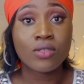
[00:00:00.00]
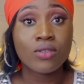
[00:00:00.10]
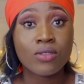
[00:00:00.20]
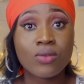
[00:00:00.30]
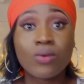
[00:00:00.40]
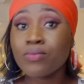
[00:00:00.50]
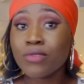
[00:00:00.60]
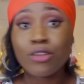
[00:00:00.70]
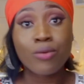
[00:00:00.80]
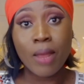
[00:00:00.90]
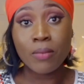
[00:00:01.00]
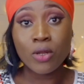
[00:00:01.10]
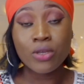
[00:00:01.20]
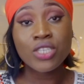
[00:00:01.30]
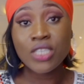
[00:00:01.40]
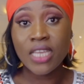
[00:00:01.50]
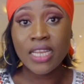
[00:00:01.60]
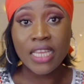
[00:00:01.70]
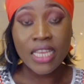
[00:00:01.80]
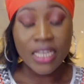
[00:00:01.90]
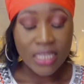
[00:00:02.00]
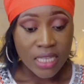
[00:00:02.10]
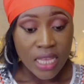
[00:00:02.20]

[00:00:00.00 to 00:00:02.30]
you know, grab lunch and eat.